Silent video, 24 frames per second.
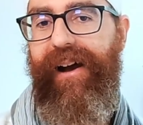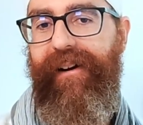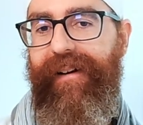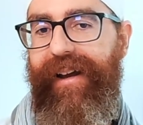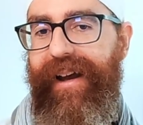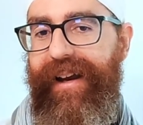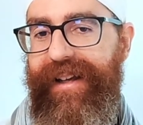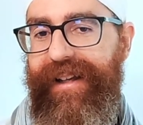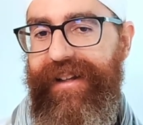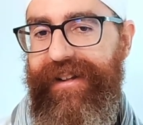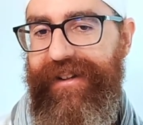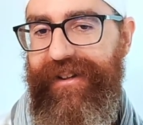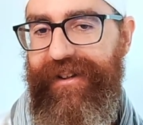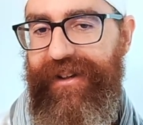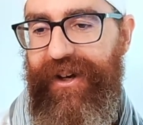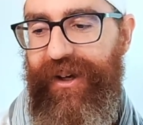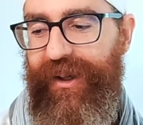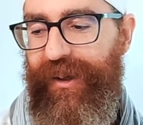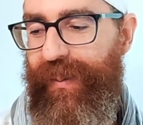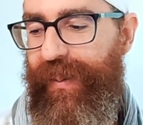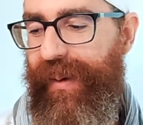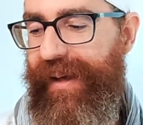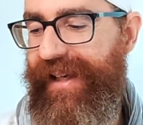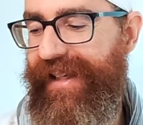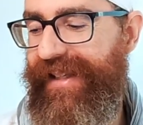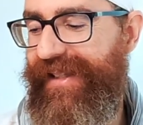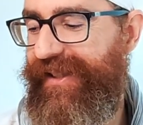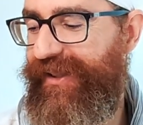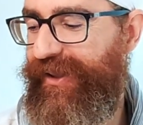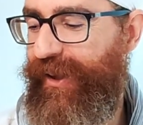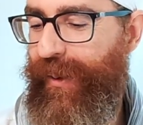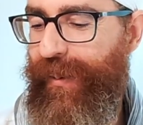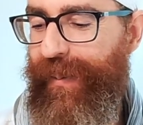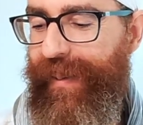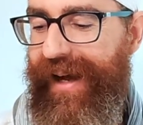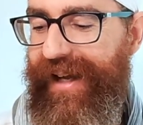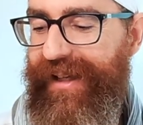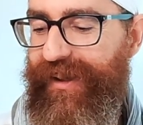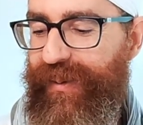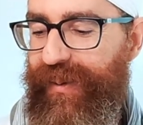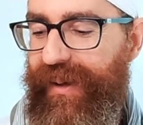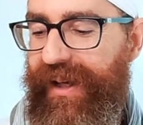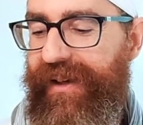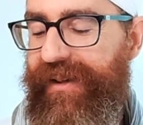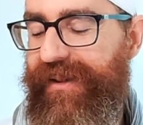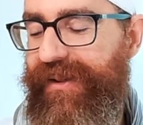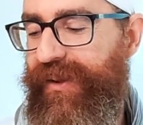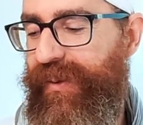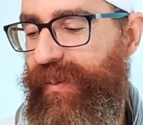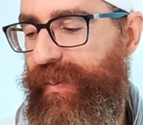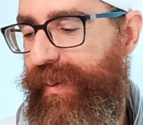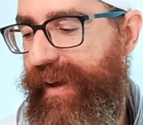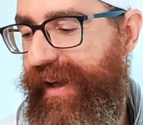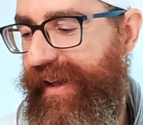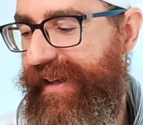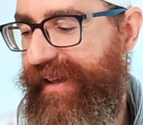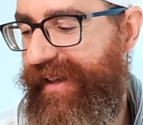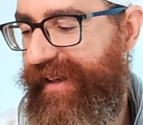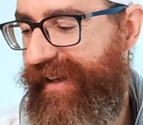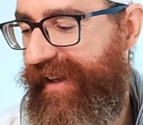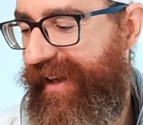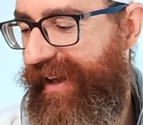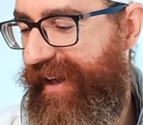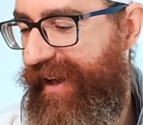can it not be so much? We could spend